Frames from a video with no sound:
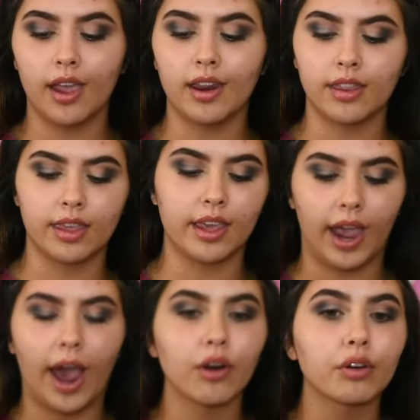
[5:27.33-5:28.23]
in the
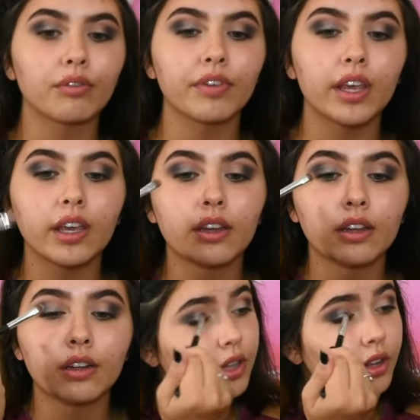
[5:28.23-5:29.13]
outer V.
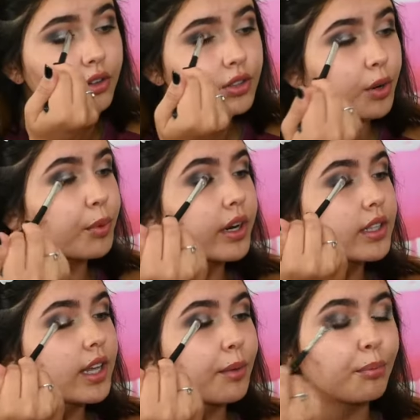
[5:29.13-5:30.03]
color is so pretty.
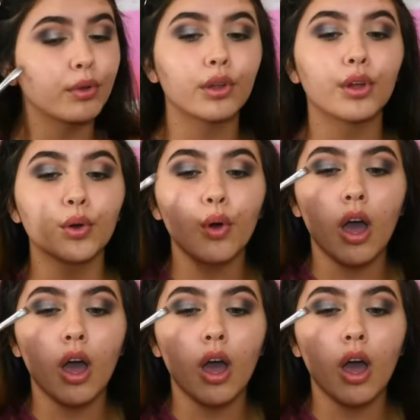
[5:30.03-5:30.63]
It's like blue.